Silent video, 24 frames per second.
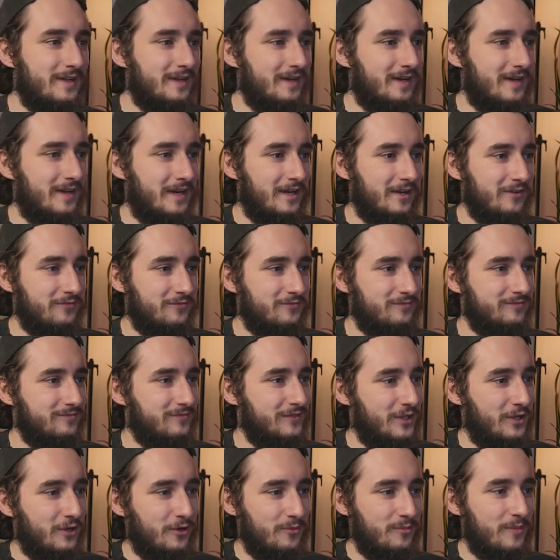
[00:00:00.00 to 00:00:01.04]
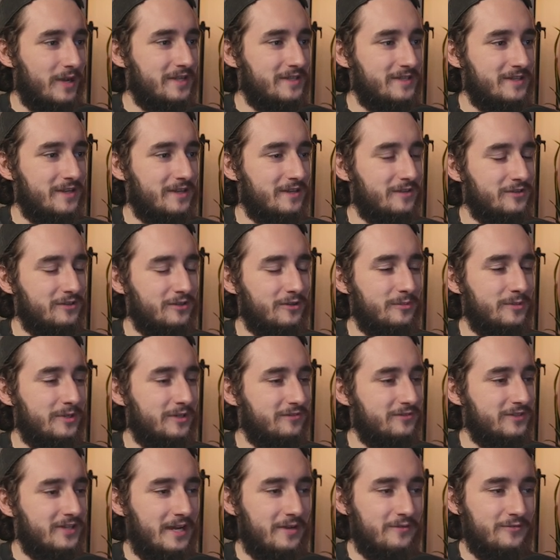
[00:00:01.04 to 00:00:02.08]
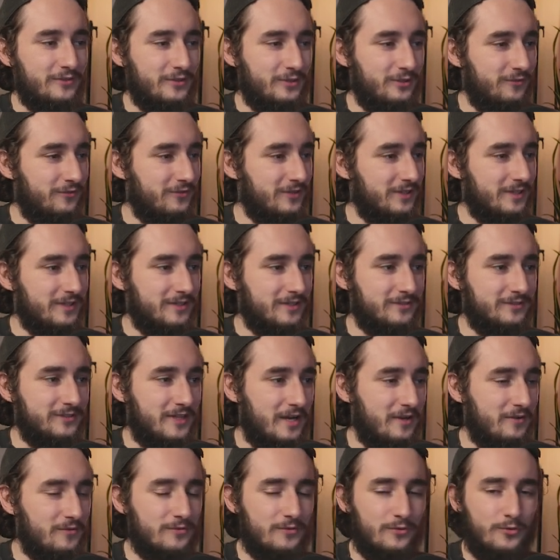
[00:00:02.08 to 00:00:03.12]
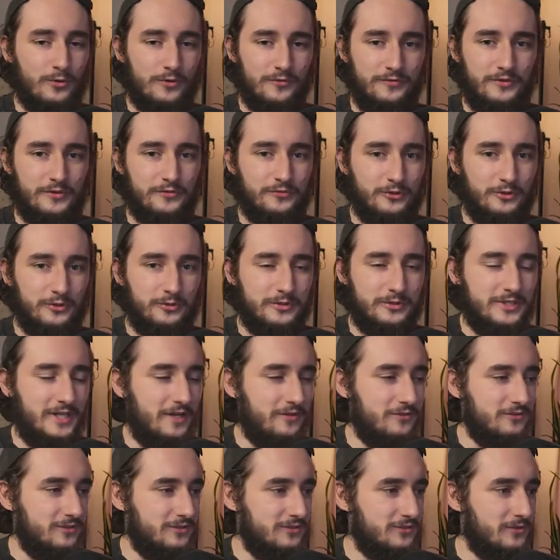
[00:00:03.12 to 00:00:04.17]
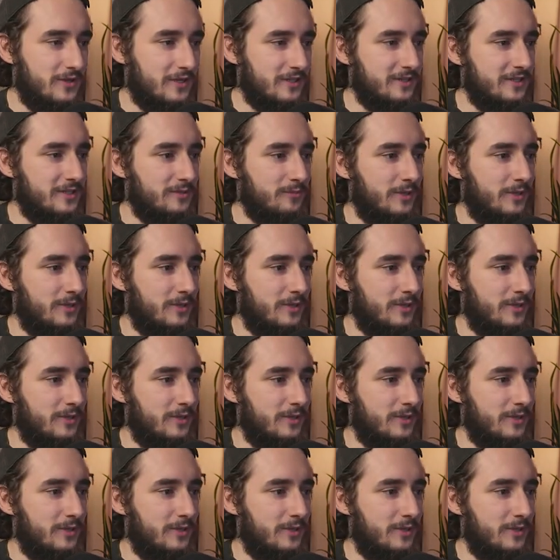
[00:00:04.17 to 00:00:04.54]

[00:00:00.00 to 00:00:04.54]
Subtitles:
it might take a little bit of time for you to figure this out, or feel free to reach out to us directly.